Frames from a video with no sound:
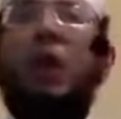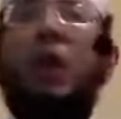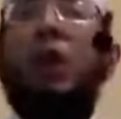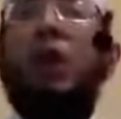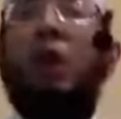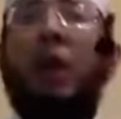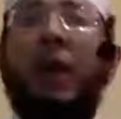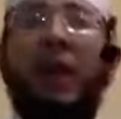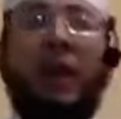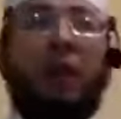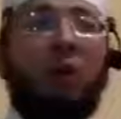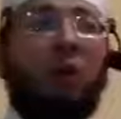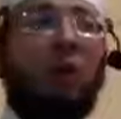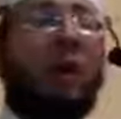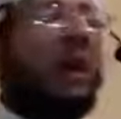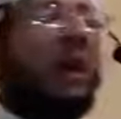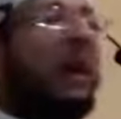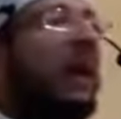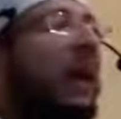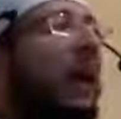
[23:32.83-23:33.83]
Yuridun.
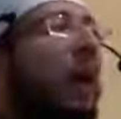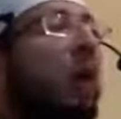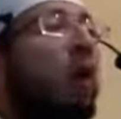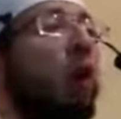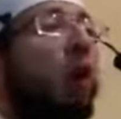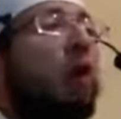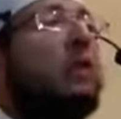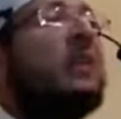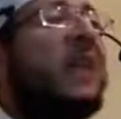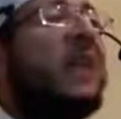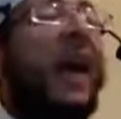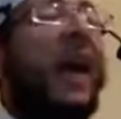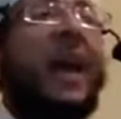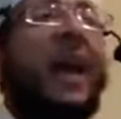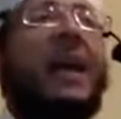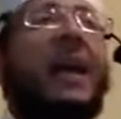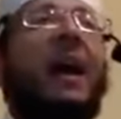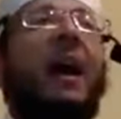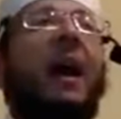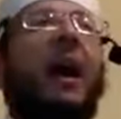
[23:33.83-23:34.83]
He could
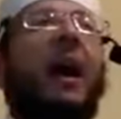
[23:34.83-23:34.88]
say